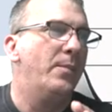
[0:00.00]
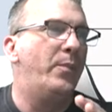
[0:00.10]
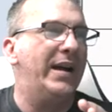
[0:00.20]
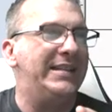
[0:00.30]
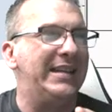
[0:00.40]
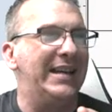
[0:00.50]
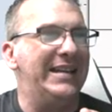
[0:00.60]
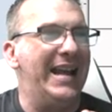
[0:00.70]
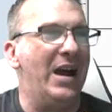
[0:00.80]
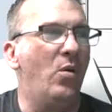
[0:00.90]
But
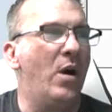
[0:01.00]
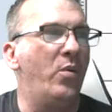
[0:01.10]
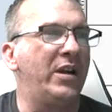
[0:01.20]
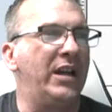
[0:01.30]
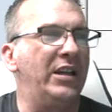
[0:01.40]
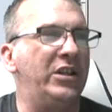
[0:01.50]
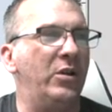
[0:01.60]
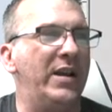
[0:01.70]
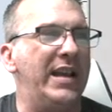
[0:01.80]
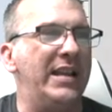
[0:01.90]
now what we're gonna do
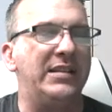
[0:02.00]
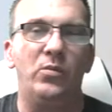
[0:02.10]
is